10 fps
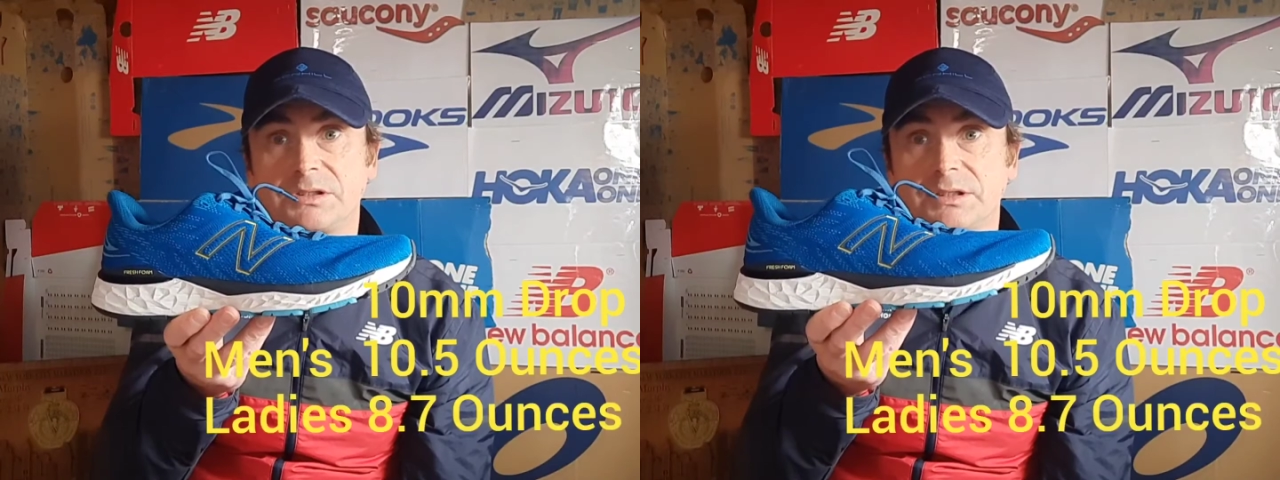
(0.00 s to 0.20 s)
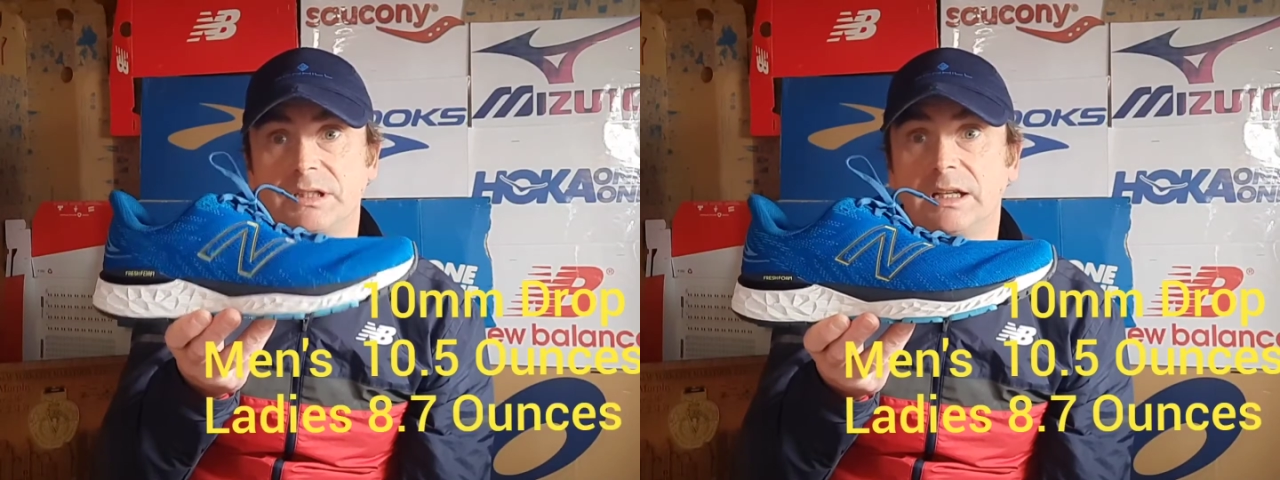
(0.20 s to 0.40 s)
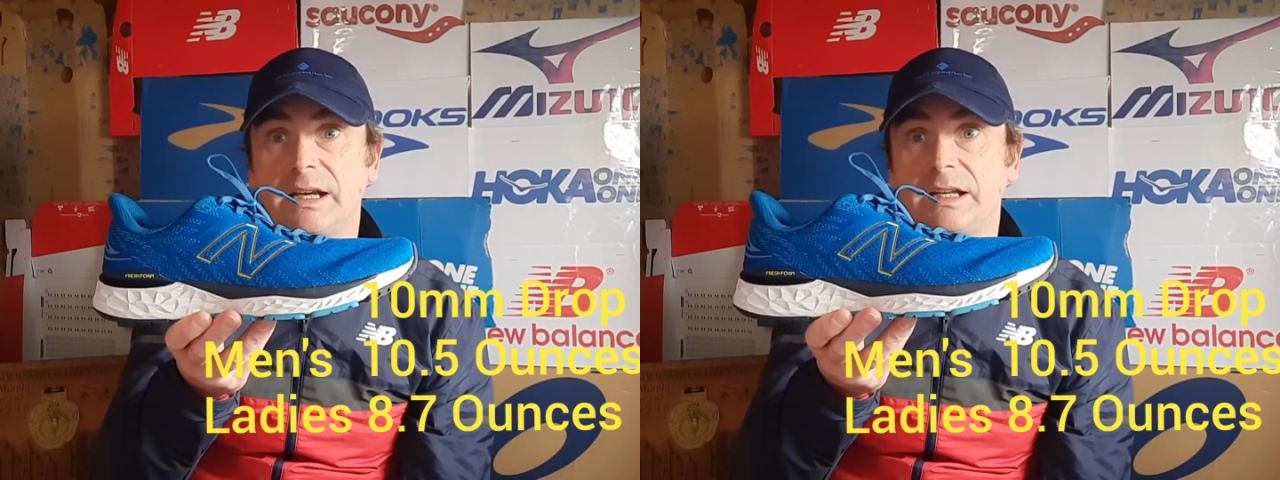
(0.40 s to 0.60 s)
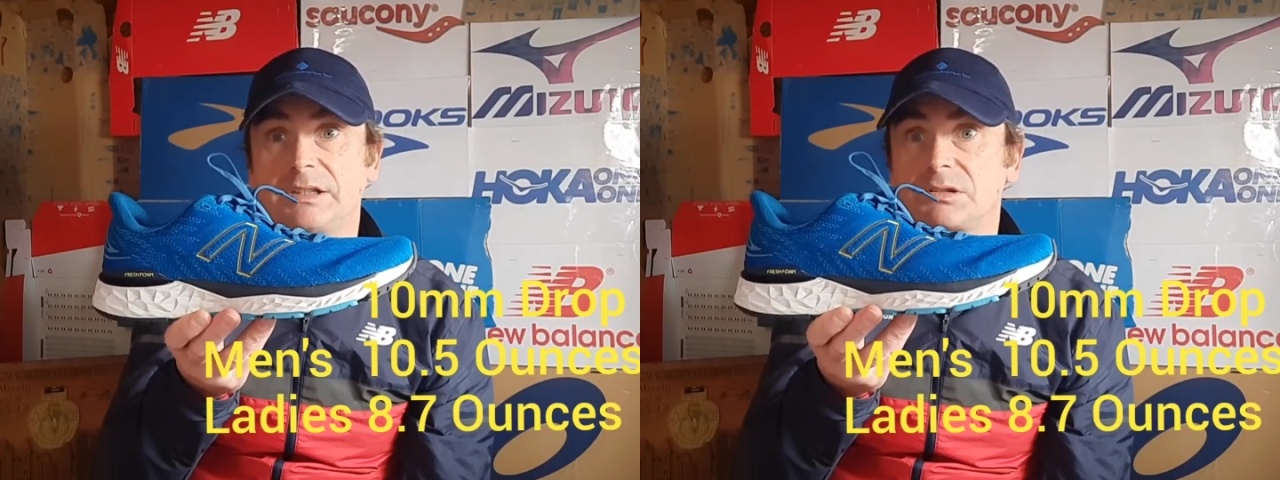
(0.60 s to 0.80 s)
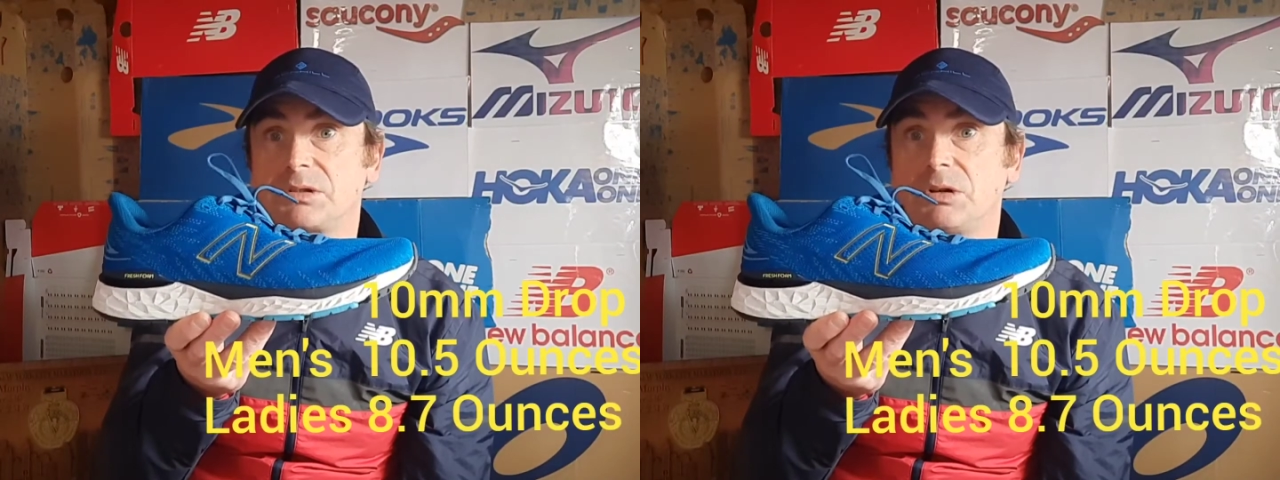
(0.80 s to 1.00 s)
in the ladies
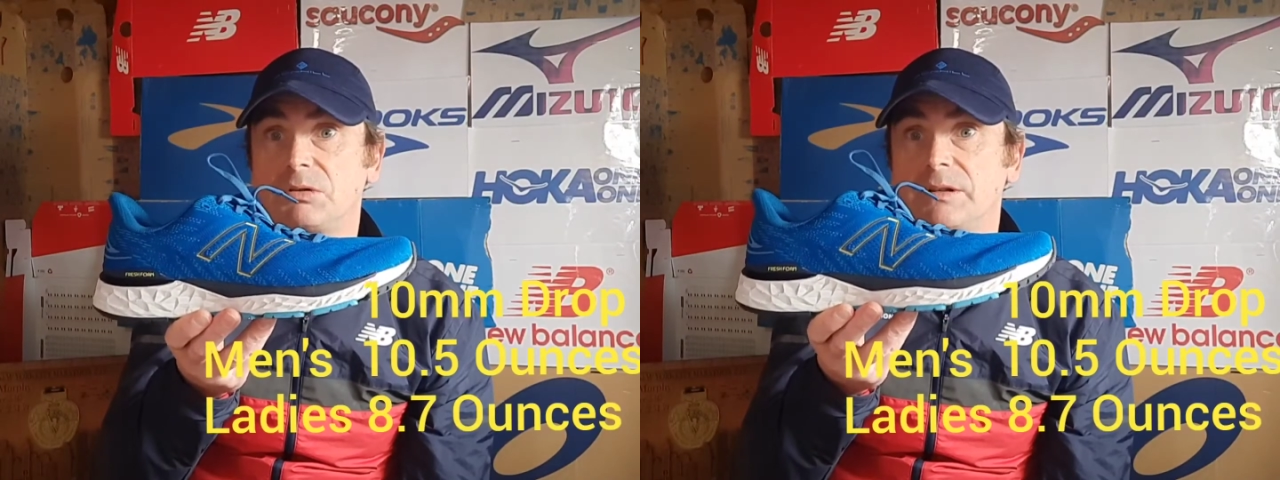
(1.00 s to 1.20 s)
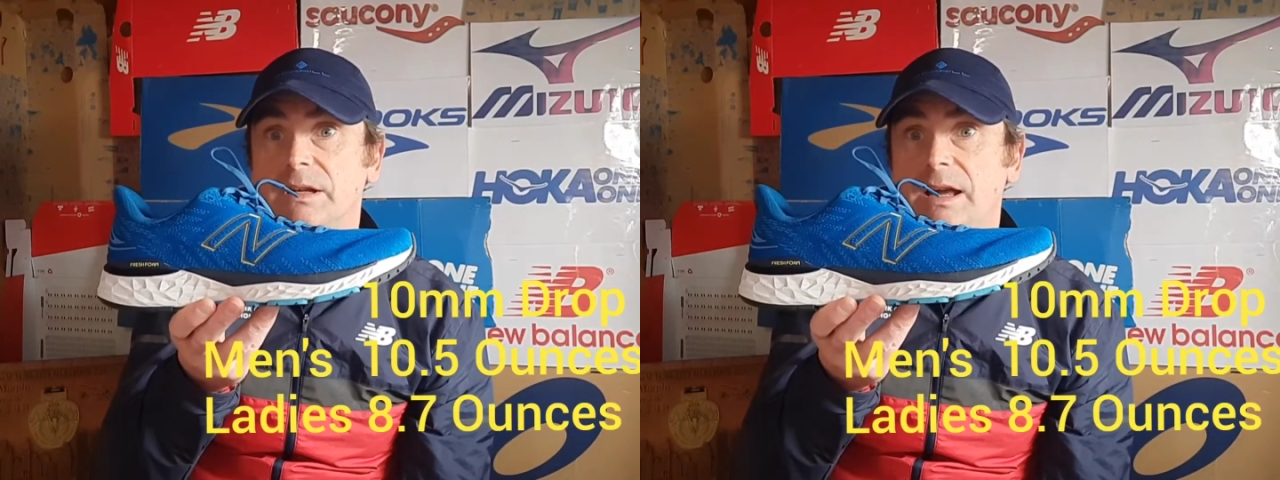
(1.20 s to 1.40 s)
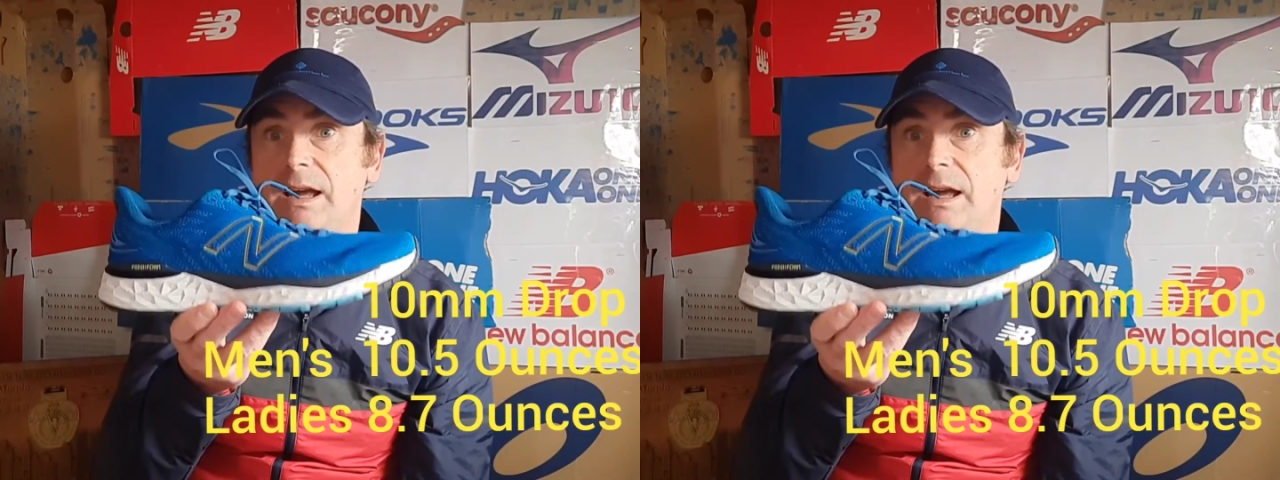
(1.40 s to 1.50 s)
they're talking